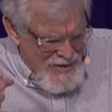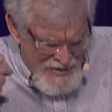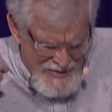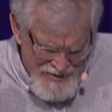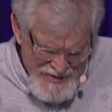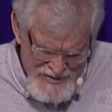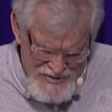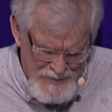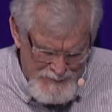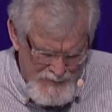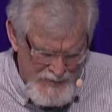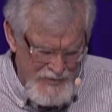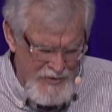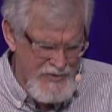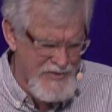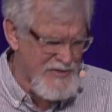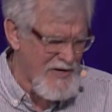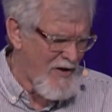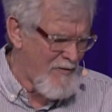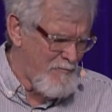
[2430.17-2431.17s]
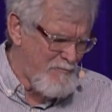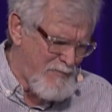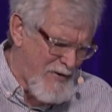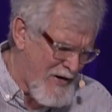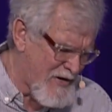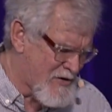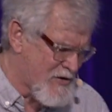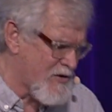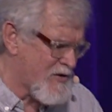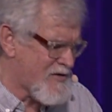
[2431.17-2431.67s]
discipline yourself,
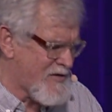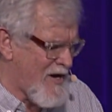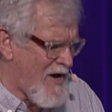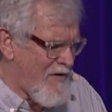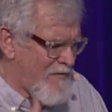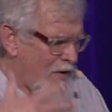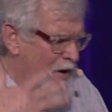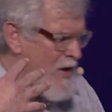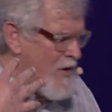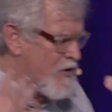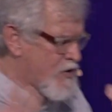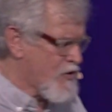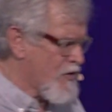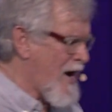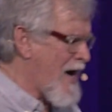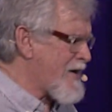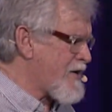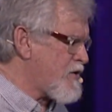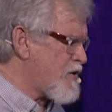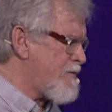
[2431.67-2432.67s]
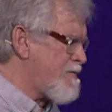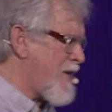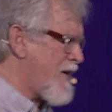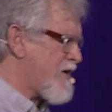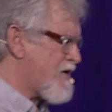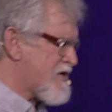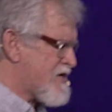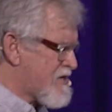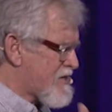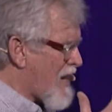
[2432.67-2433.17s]
beat yourself, try to do
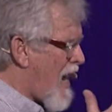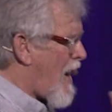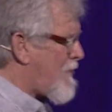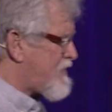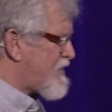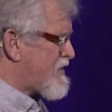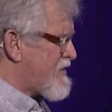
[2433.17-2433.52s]
better, stop